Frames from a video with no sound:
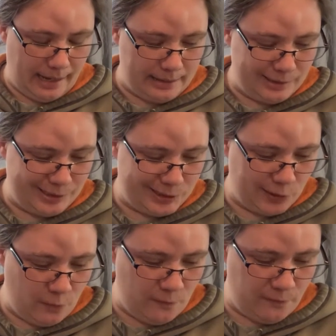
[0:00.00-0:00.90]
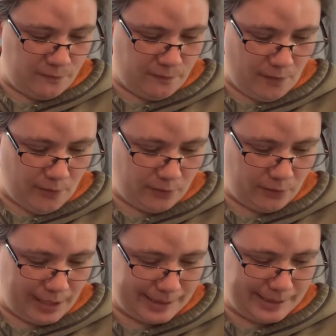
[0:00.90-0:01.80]
And so far,
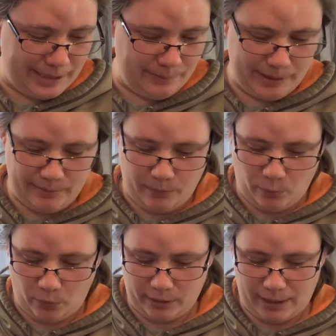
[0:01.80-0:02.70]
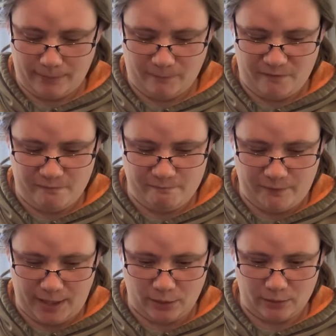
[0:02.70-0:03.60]
that seems to be working
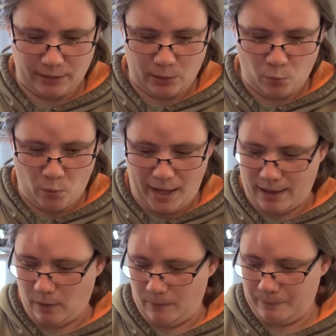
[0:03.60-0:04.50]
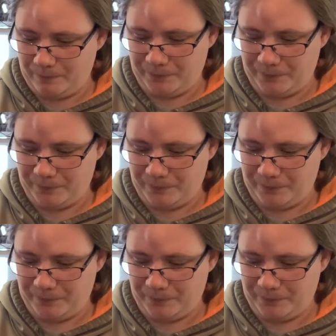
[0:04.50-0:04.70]
fairly well.